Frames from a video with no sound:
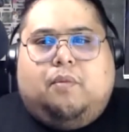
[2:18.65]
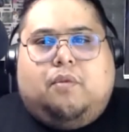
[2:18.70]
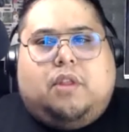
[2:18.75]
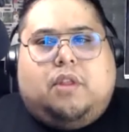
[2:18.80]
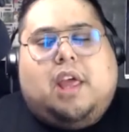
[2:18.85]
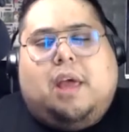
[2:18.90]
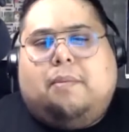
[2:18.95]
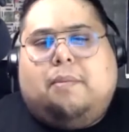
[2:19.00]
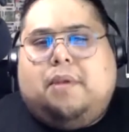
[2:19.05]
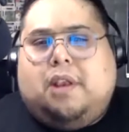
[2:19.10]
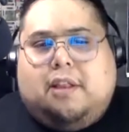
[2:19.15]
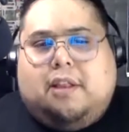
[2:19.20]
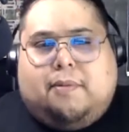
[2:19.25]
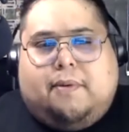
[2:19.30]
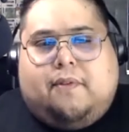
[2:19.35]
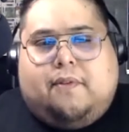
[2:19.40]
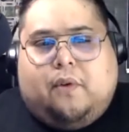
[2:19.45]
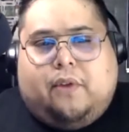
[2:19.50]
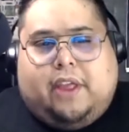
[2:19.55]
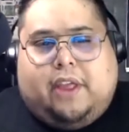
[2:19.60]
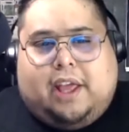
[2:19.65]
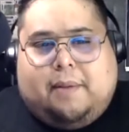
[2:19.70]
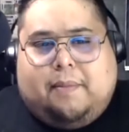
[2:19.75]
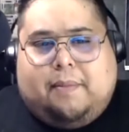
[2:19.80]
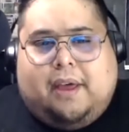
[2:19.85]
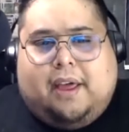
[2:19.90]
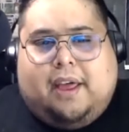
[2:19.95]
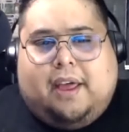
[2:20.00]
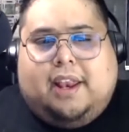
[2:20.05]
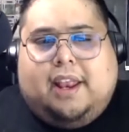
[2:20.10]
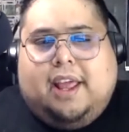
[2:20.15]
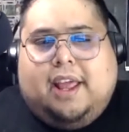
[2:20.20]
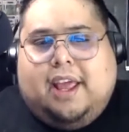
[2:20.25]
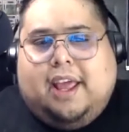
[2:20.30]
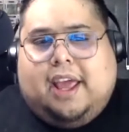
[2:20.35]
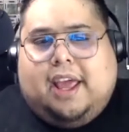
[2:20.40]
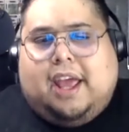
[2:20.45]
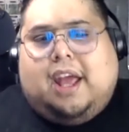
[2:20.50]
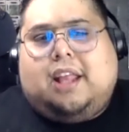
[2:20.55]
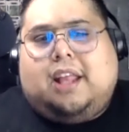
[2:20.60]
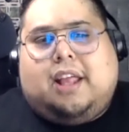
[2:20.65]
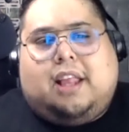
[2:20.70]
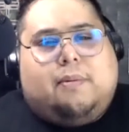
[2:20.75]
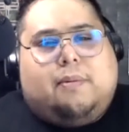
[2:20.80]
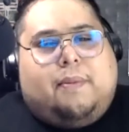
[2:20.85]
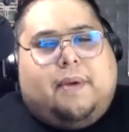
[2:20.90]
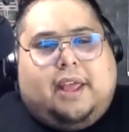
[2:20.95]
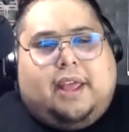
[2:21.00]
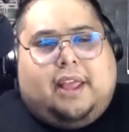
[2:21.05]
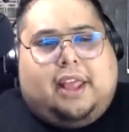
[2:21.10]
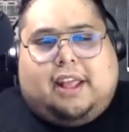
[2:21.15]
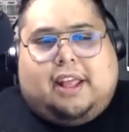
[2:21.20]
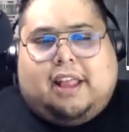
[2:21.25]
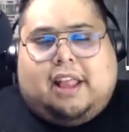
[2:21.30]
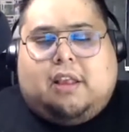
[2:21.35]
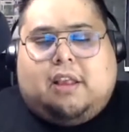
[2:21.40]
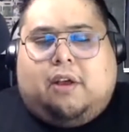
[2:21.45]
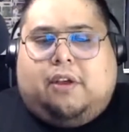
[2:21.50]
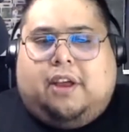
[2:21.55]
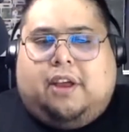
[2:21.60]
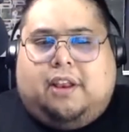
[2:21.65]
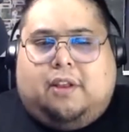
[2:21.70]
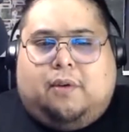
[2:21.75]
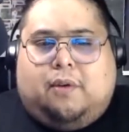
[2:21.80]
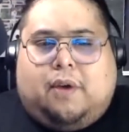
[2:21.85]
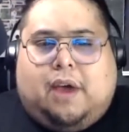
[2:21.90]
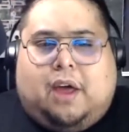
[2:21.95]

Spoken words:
10 minutes before they come on, and that's all I do.